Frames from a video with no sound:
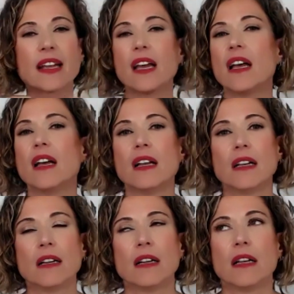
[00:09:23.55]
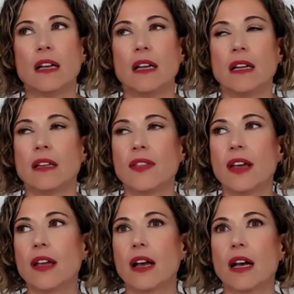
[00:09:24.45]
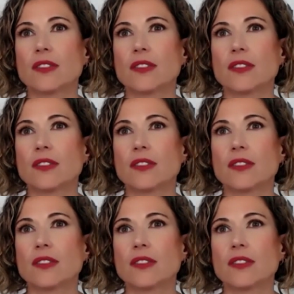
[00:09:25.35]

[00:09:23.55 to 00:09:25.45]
just, yeah, okay.